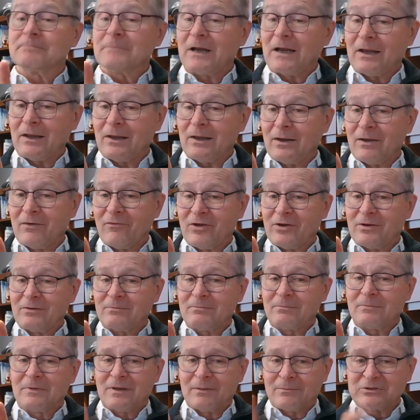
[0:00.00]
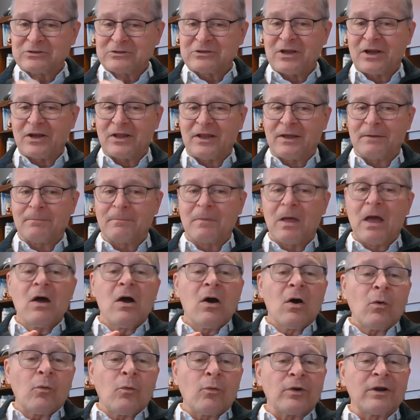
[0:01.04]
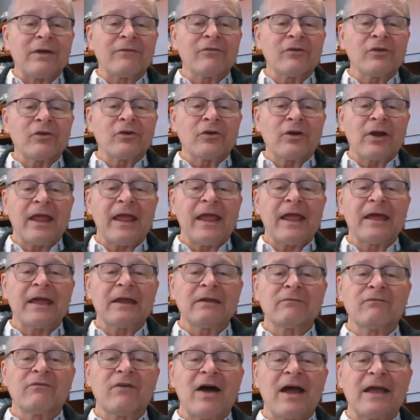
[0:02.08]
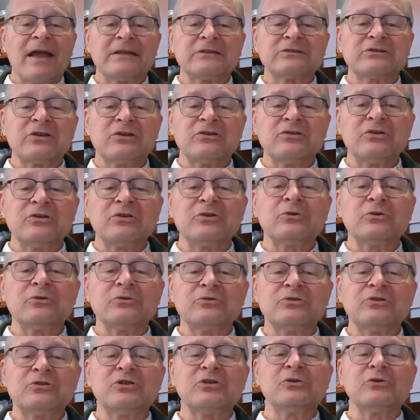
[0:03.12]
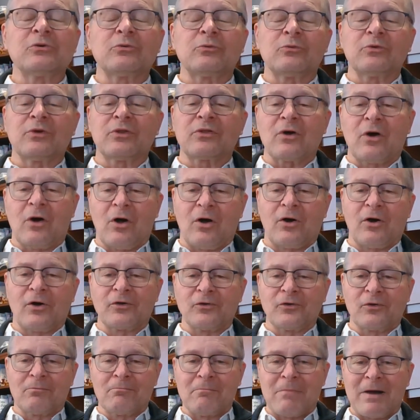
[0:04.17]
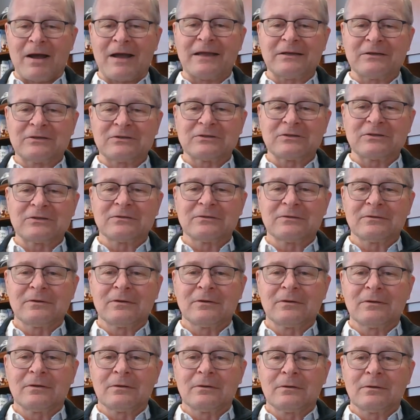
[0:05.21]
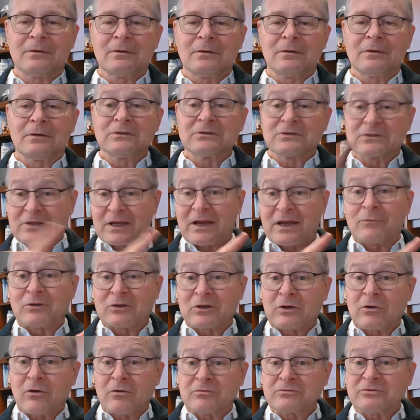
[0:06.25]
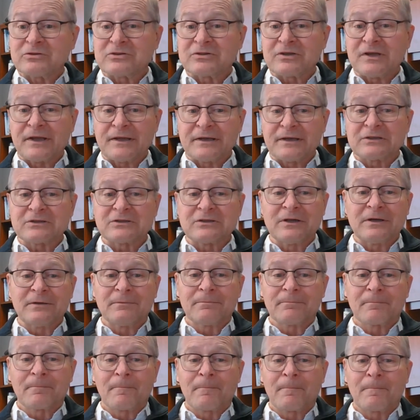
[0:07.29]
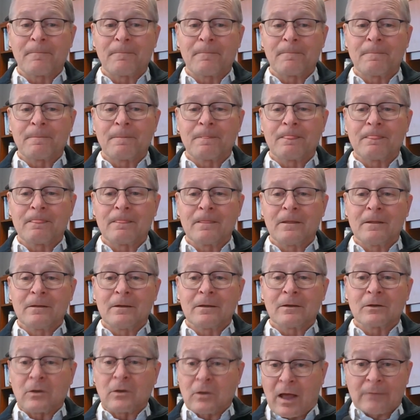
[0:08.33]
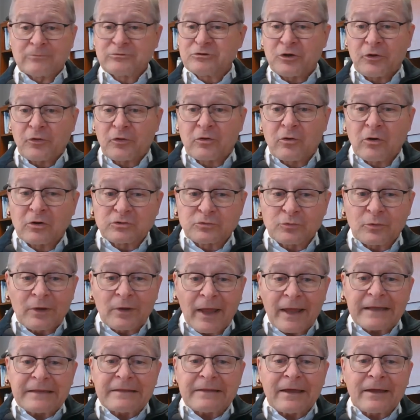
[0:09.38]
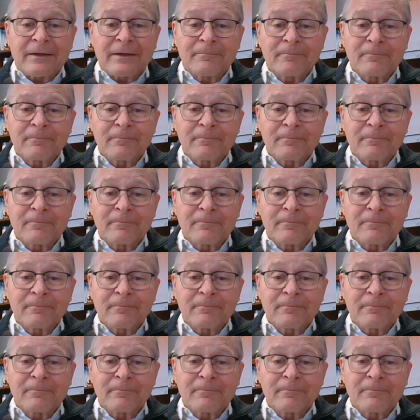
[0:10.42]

Love it. Let me say it again. Whatever your hand finds to do, do it with all your might. It's kind of what the coach is saying, isn't it? I'm sure the coach would like that.